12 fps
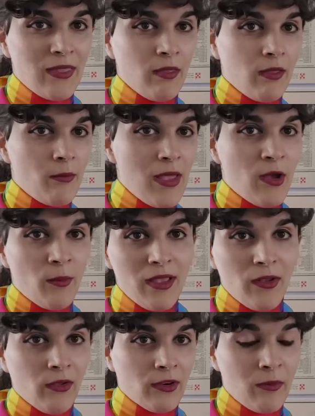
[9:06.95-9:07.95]
and
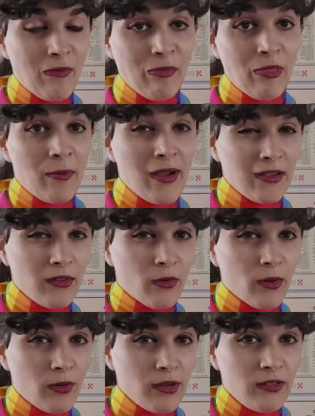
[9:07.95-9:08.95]
male-male are the
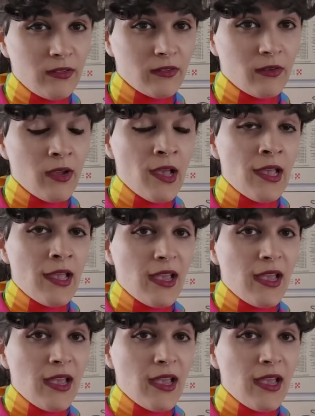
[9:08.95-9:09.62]
minority, so